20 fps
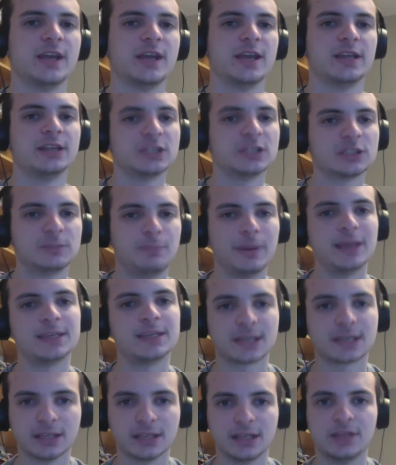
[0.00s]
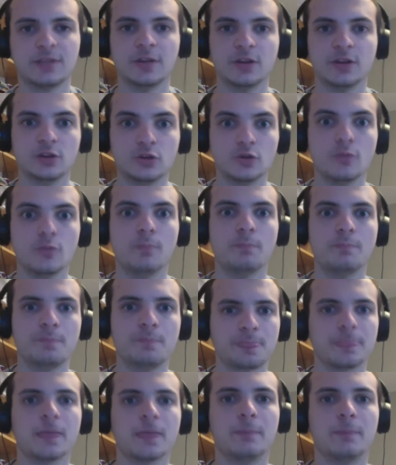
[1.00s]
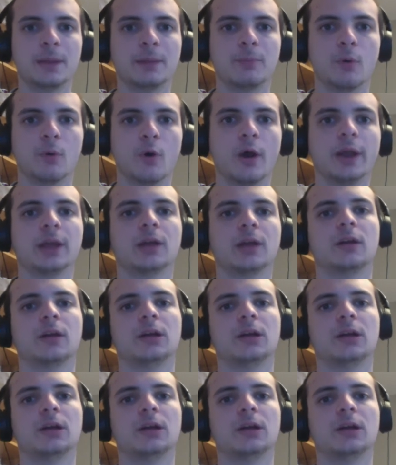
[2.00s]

This is basically the big boy.